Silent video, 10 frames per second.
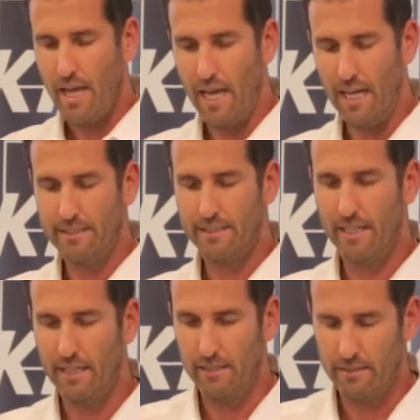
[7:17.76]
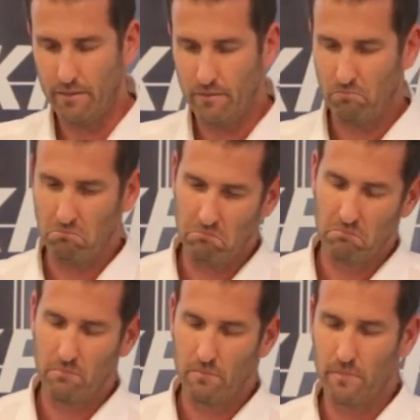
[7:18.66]
And
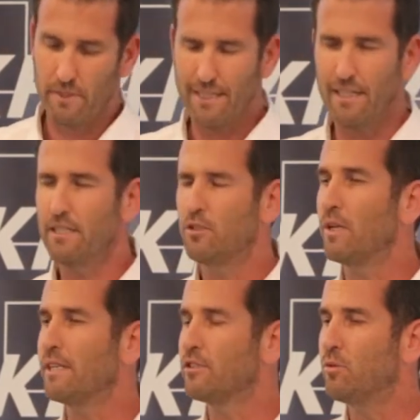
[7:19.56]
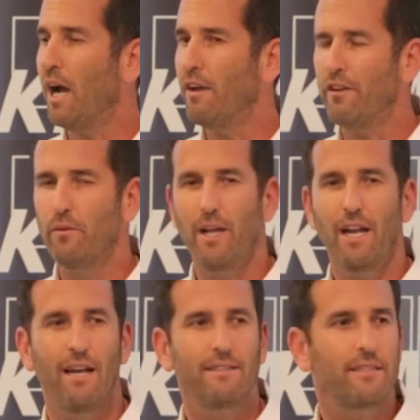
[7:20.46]
suddenly during his drive, he
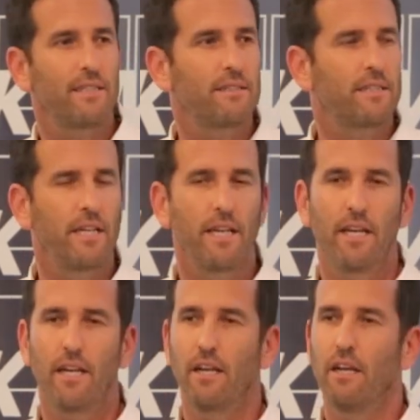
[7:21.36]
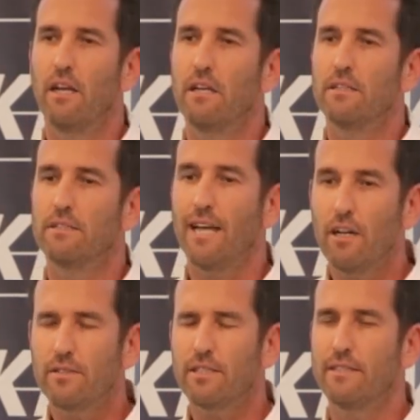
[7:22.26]
realized that the
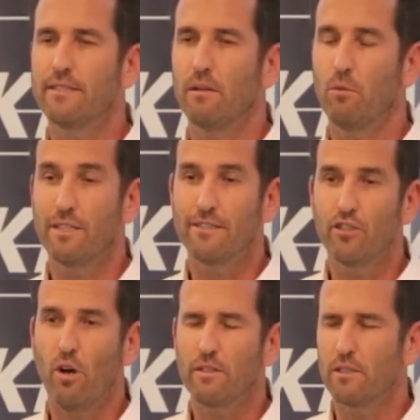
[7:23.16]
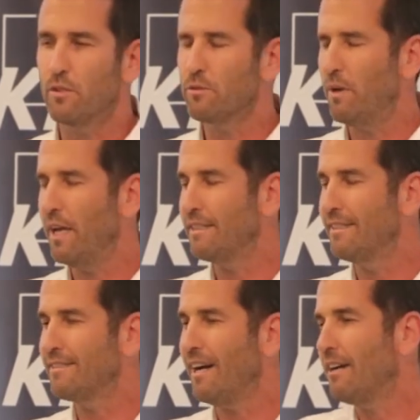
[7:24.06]
sound system or the song that was playing in
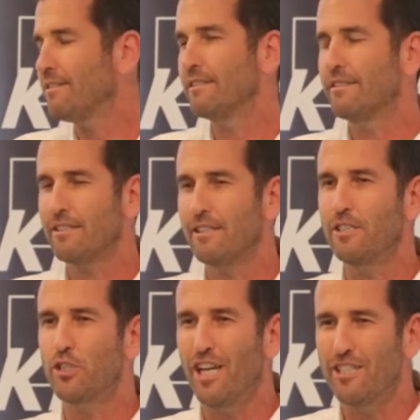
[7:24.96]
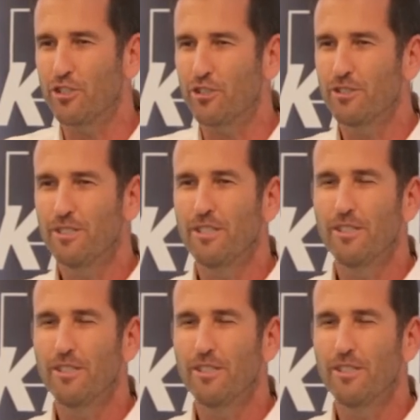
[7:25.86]
his car has suddenly changed.